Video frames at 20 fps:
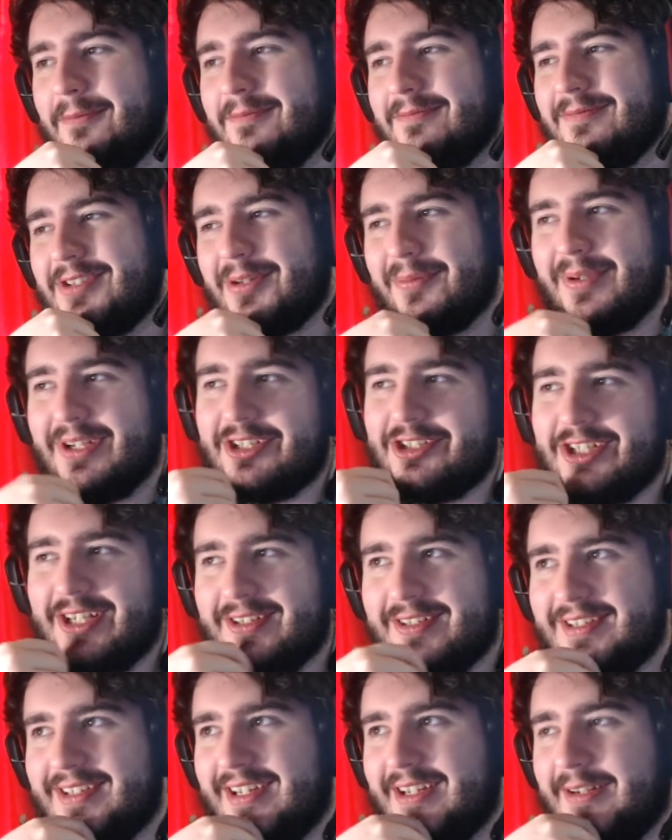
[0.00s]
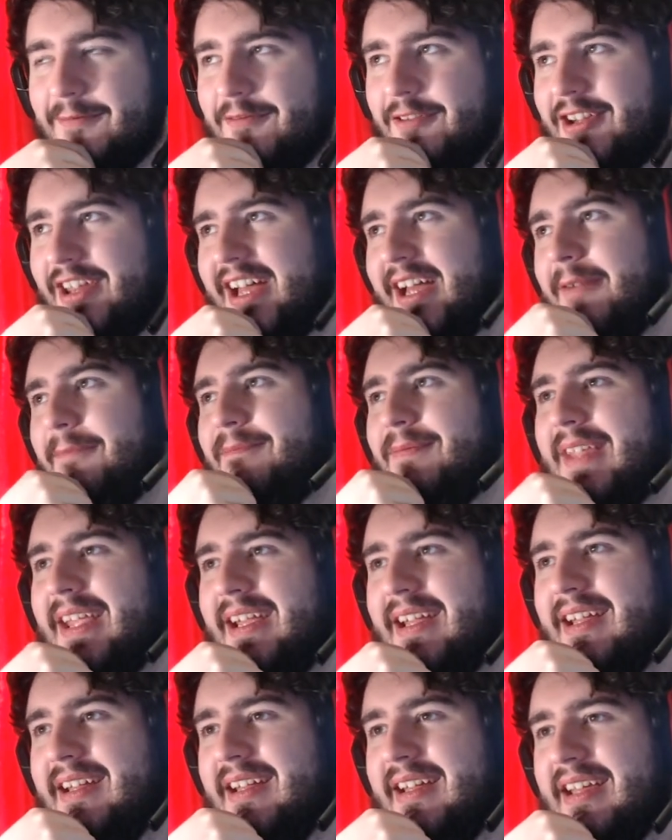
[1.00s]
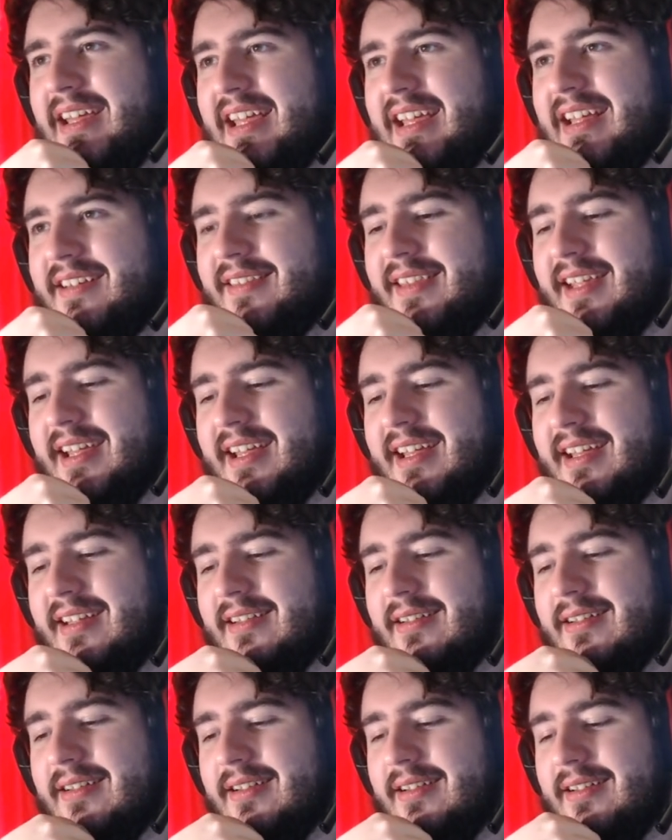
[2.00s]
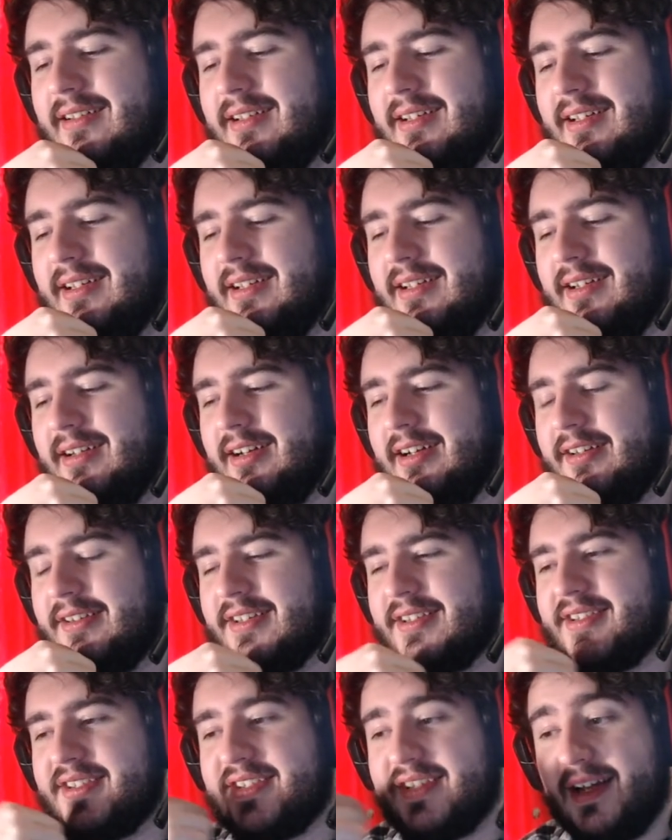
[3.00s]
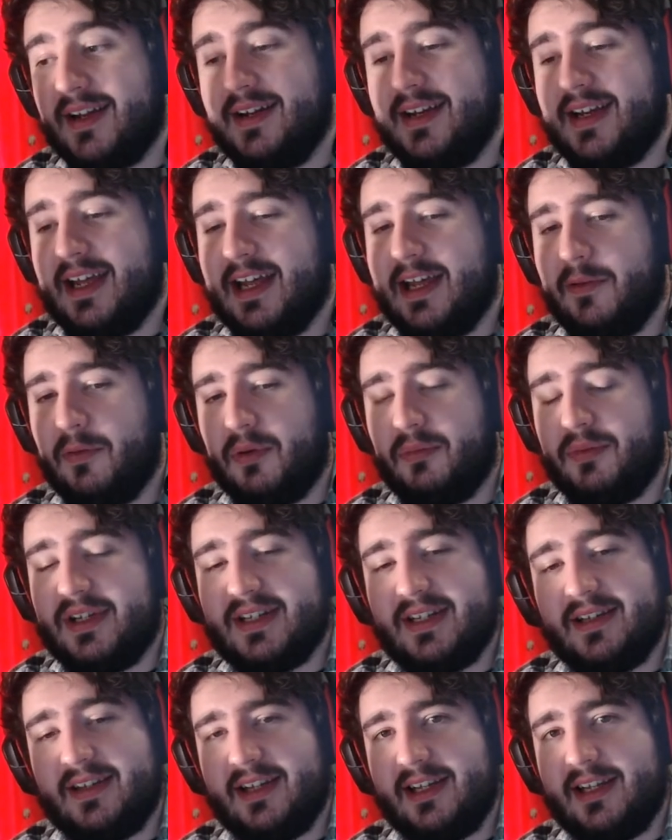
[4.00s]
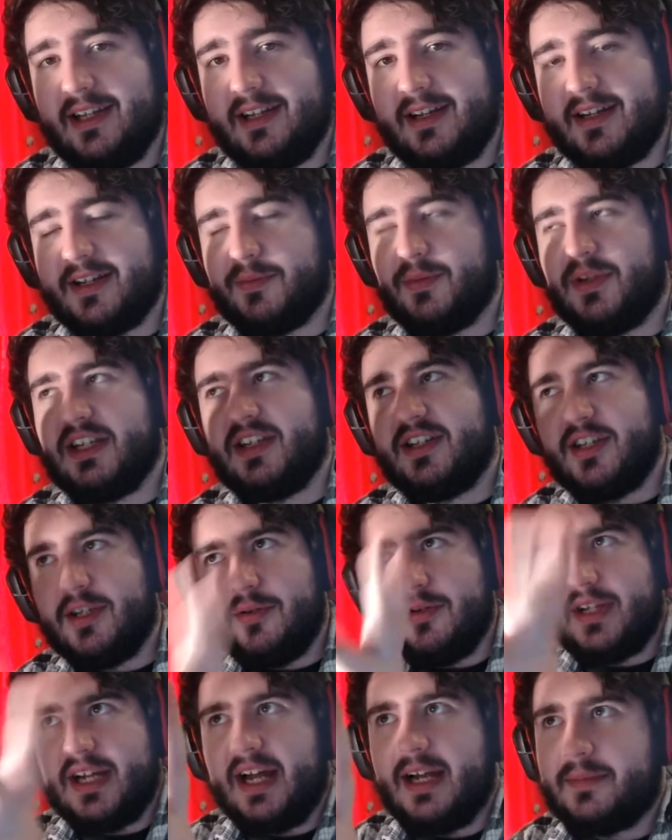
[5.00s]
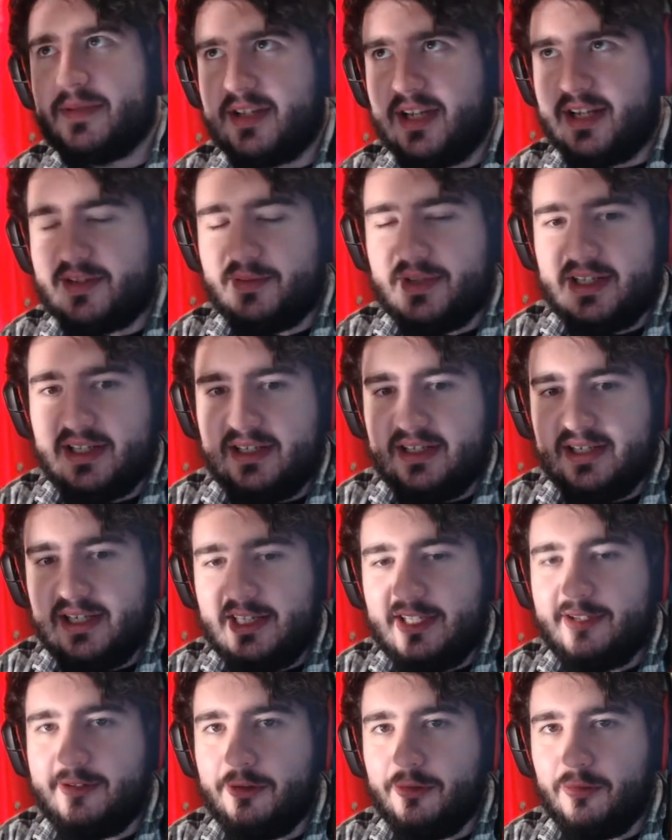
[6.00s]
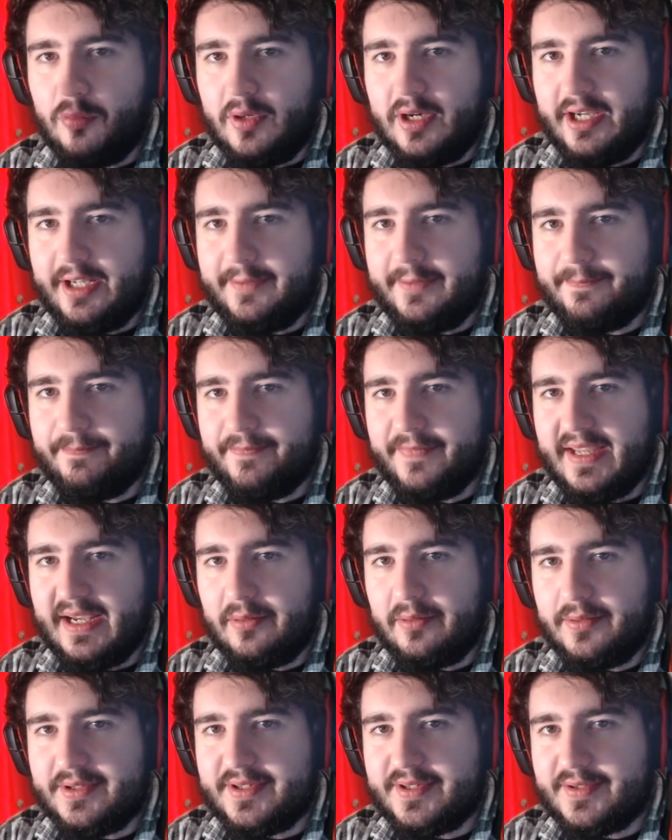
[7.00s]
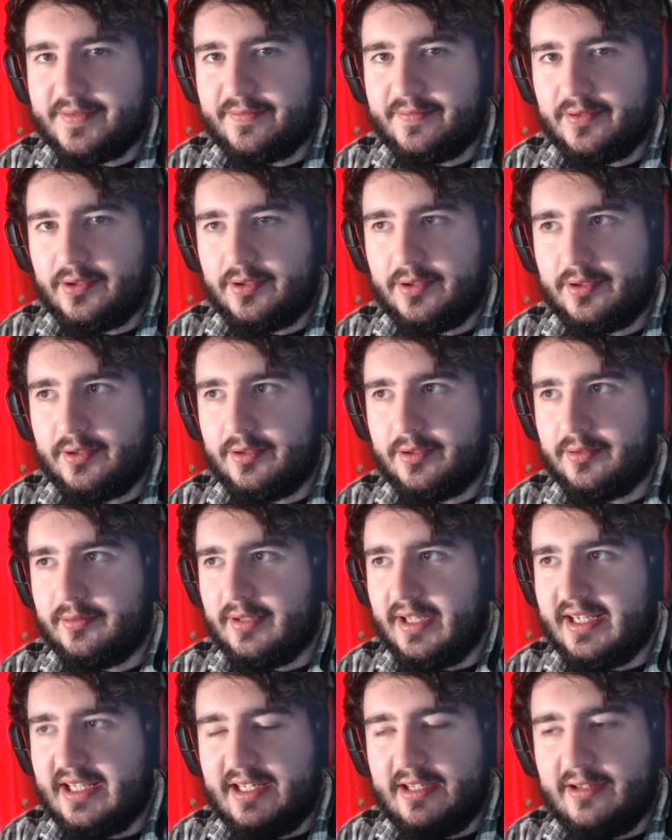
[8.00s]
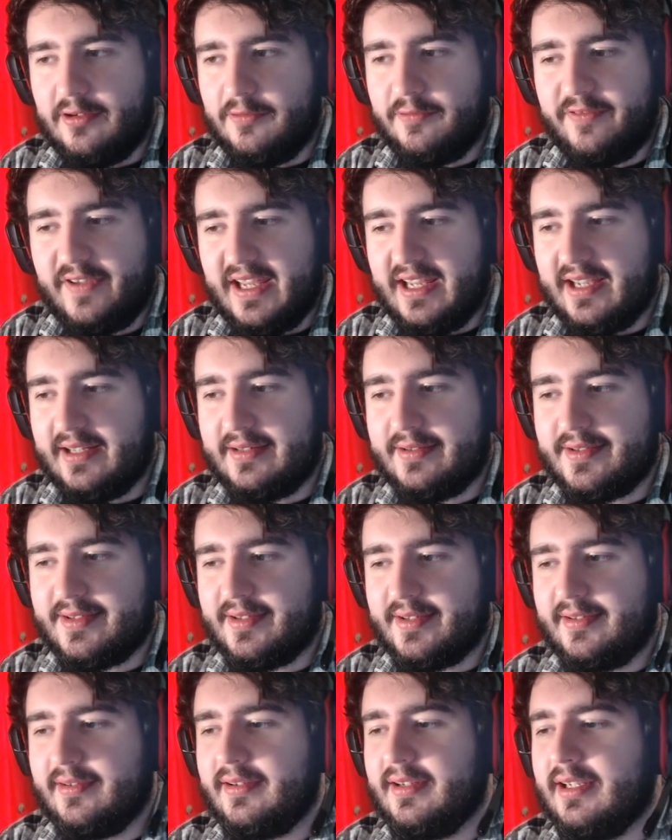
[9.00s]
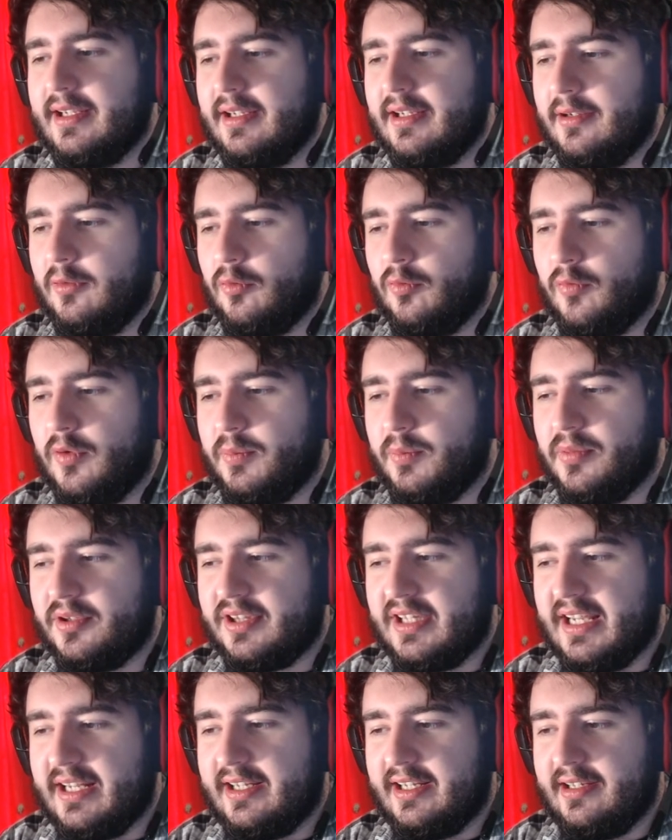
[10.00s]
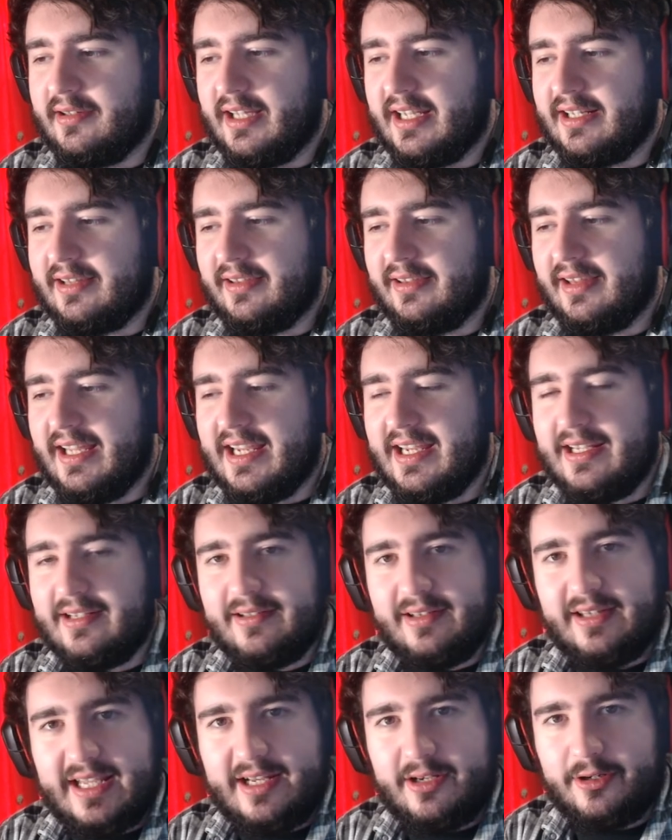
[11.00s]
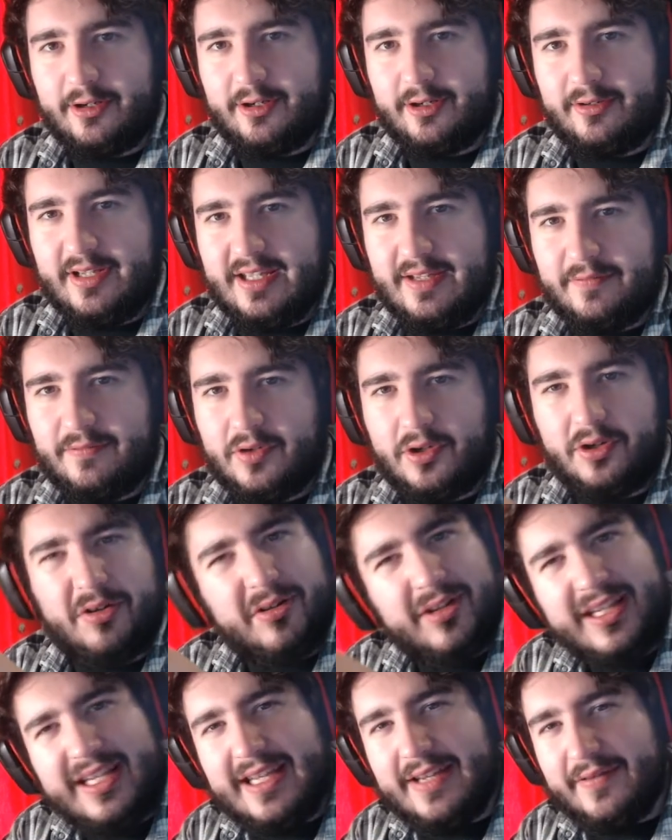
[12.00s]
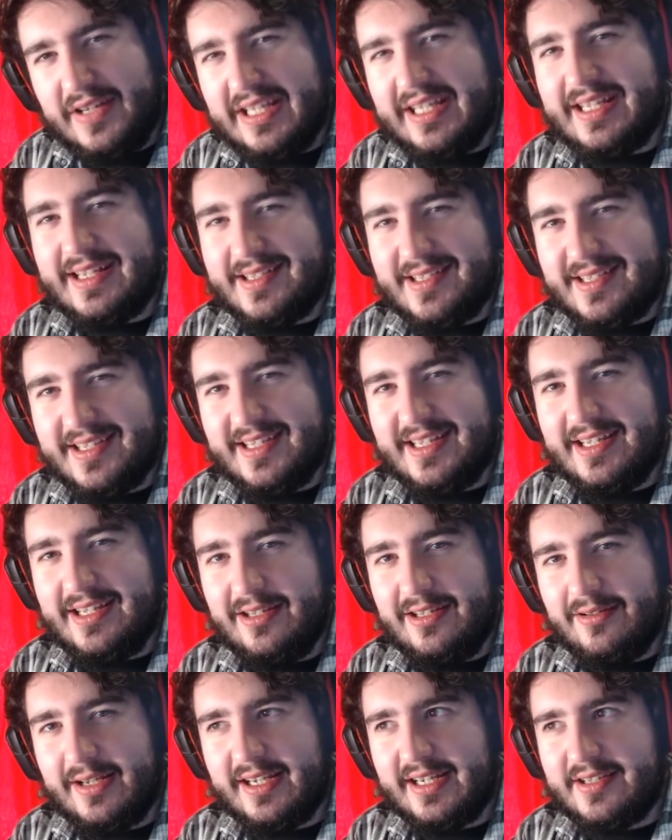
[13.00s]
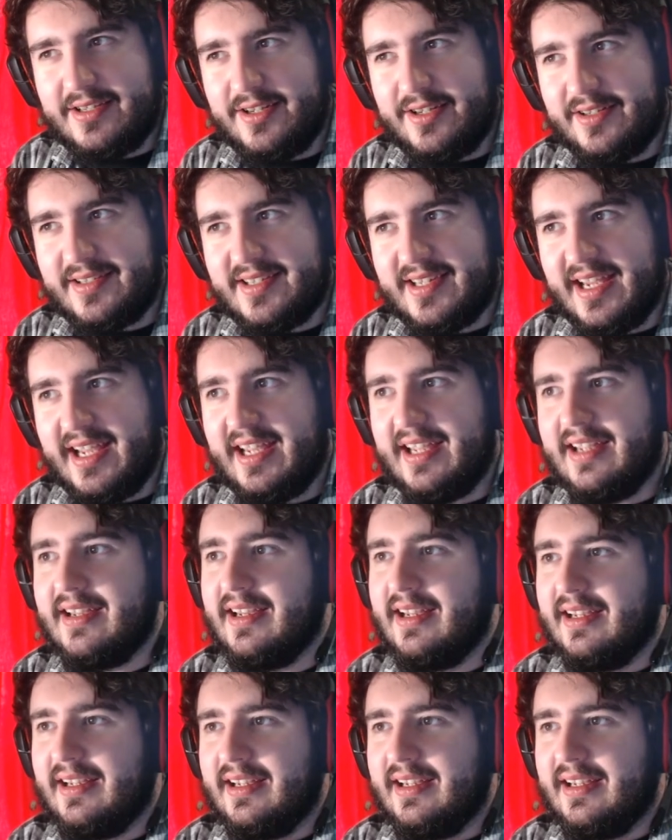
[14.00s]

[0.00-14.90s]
So big shouts to him for that. And then on the Sunday when we did because we did two time slots. We did an EU one that was for like EU fans, and we put that in like later or early evening EST, I guess you could say.